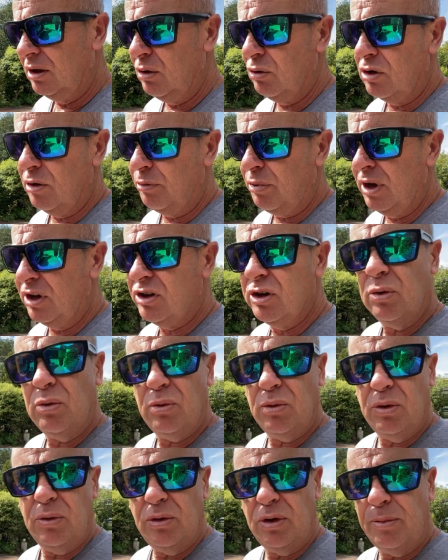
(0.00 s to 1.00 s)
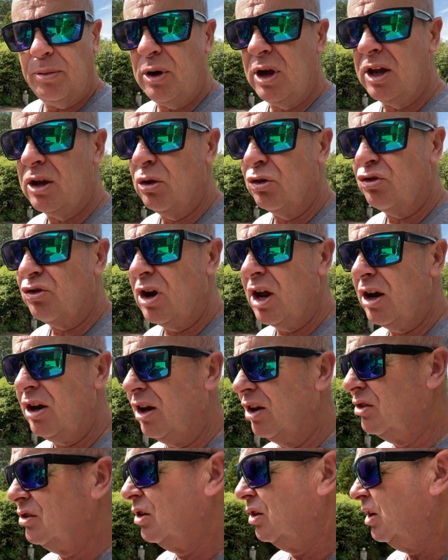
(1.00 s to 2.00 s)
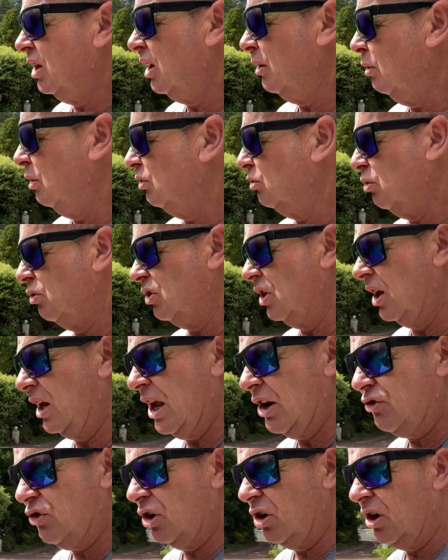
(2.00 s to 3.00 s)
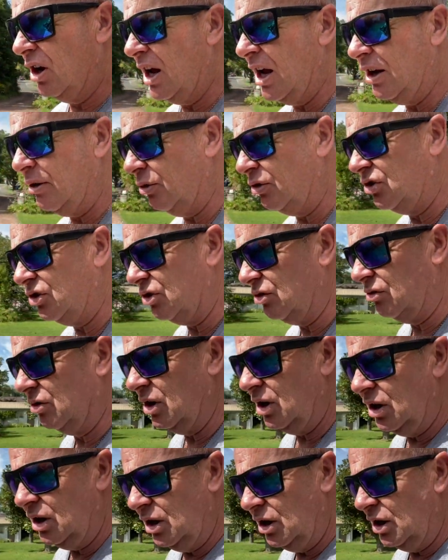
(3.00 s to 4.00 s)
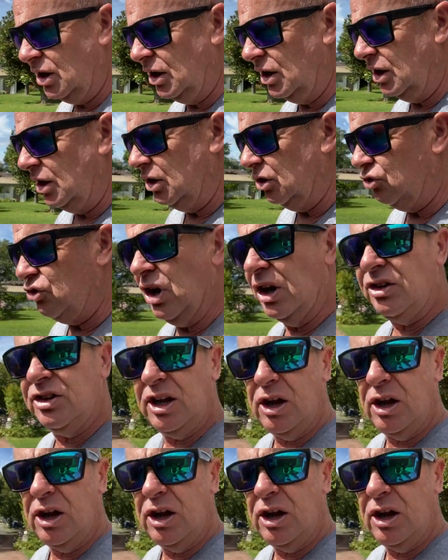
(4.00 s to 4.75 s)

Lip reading: compared to the bike I was riding yesterday, which was the Electric Glide. It was tricked